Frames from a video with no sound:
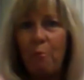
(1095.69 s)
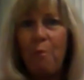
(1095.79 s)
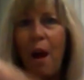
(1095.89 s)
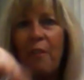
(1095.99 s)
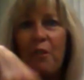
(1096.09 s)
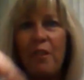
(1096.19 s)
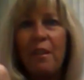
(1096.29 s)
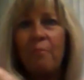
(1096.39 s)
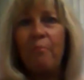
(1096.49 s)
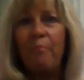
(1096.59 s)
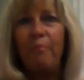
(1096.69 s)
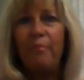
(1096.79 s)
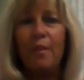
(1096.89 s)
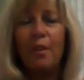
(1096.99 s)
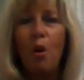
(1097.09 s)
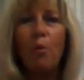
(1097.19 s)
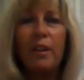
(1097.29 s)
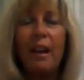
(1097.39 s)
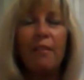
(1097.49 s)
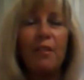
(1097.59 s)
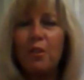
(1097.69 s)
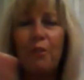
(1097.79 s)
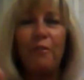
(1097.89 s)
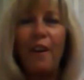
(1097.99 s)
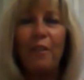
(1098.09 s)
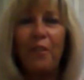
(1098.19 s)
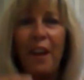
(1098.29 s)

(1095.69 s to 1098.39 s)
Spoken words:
rather than going down into a funnel.